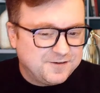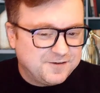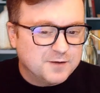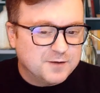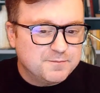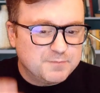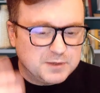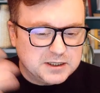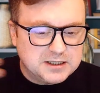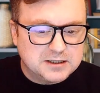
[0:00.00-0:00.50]

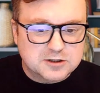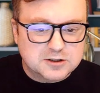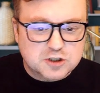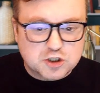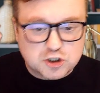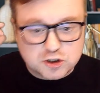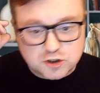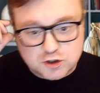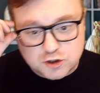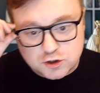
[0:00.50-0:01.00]
I'm being
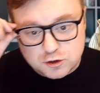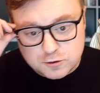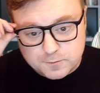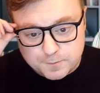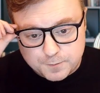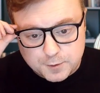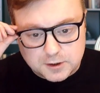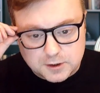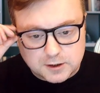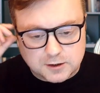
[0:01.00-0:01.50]

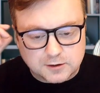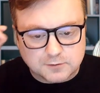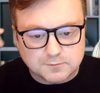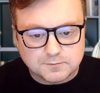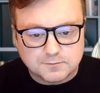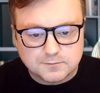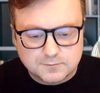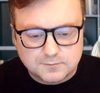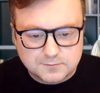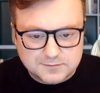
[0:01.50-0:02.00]
super
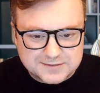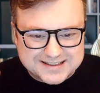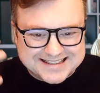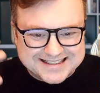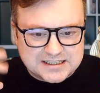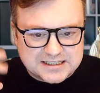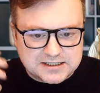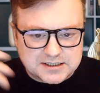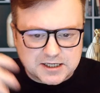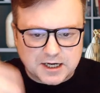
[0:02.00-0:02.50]

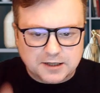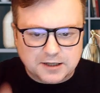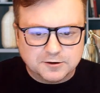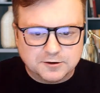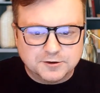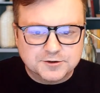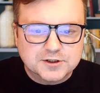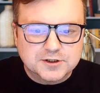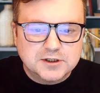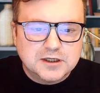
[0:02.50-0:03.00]

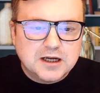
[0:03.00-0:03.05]
detailed,